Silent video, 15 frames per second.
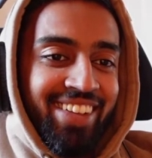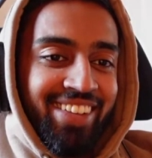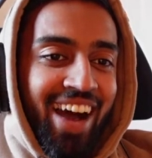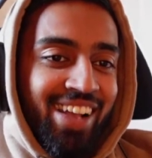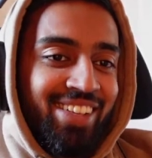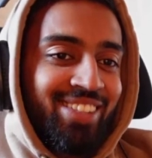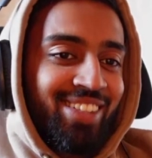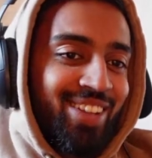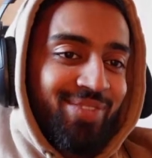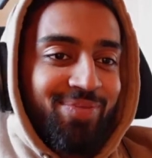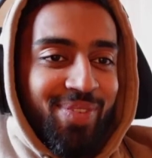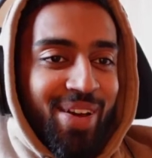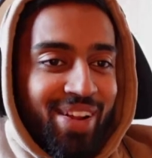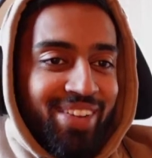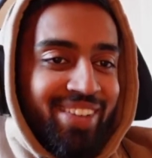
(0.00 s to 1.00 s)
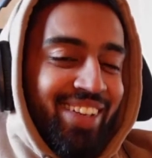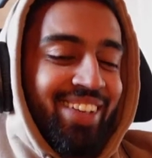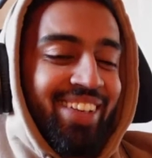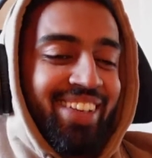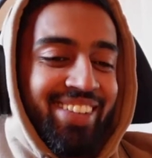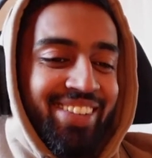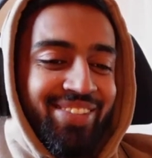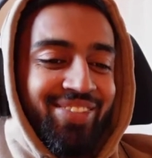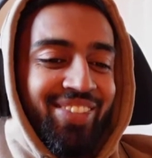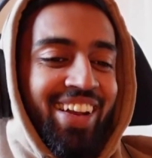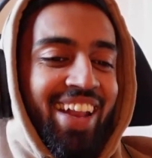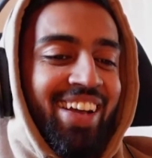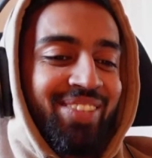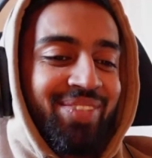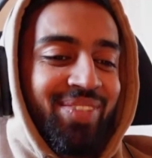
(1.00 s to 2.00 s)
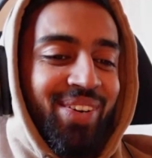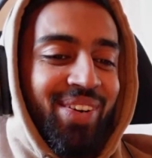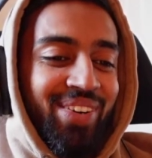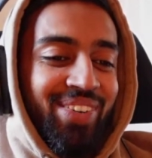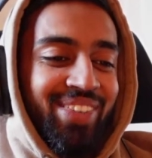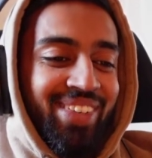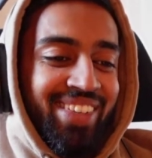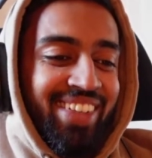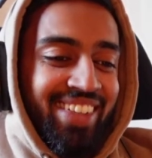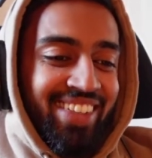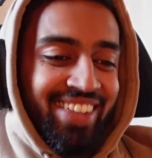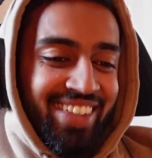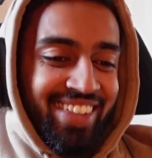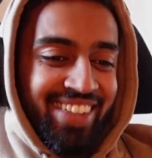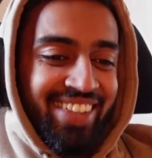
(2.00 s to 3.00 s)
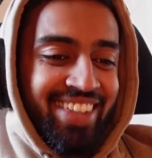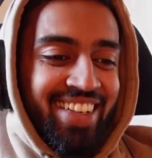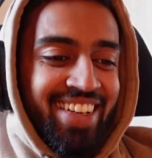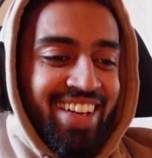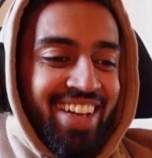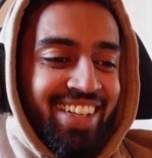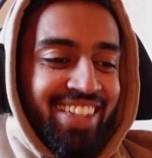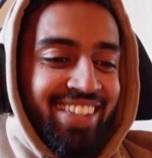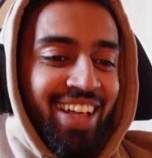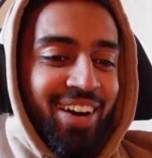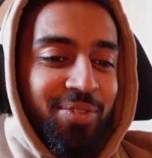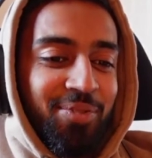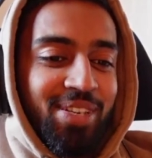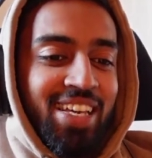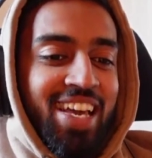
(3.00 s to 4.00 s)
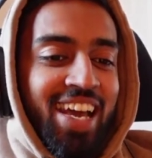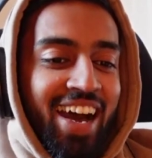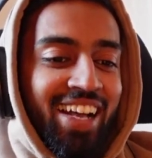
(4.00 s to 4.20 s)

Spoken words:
I sleep with better... Relax, bro. See that weak